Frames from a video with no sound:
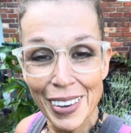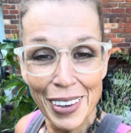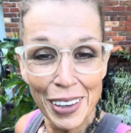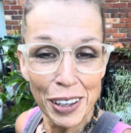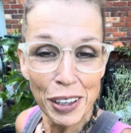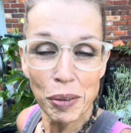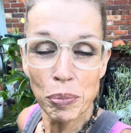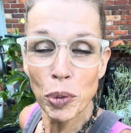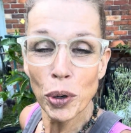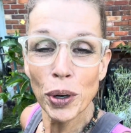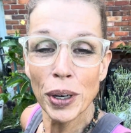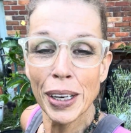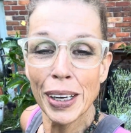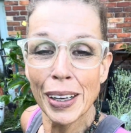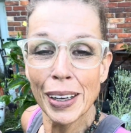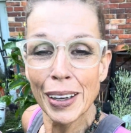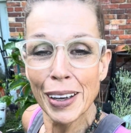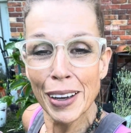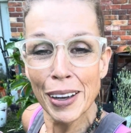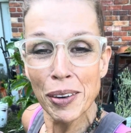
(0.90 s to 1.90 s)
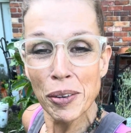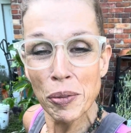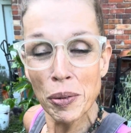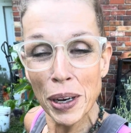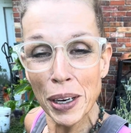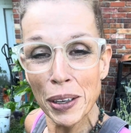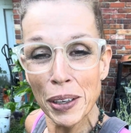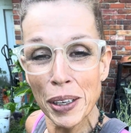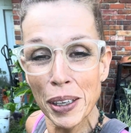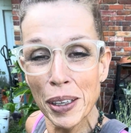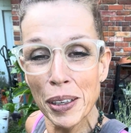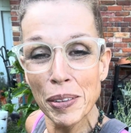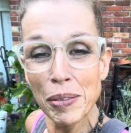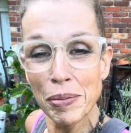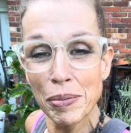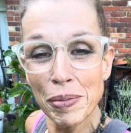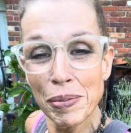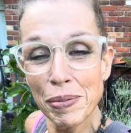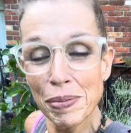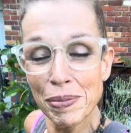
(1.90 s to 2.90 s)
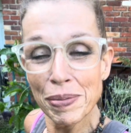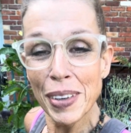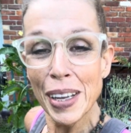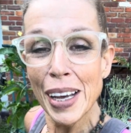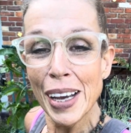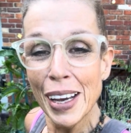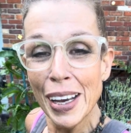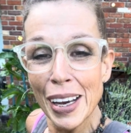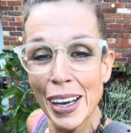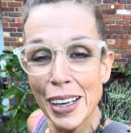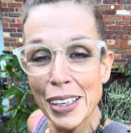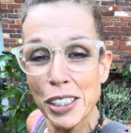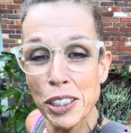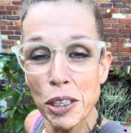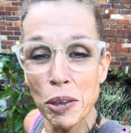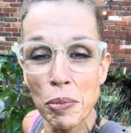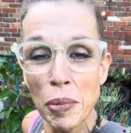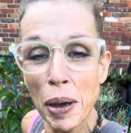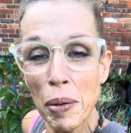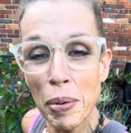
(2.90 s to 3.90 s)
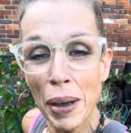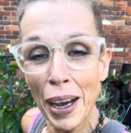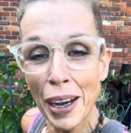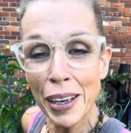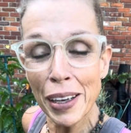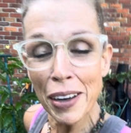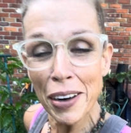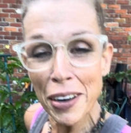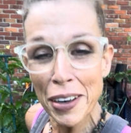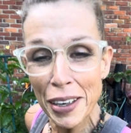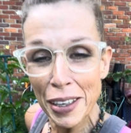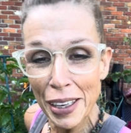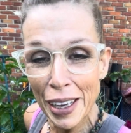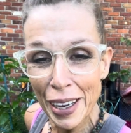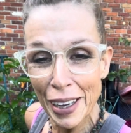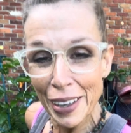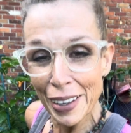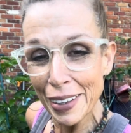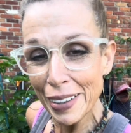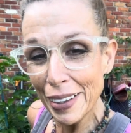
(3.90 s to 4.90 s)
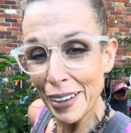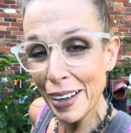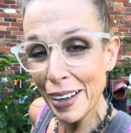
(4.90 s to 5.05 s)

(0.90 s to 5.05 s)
Good morning and welcome to my backyard again.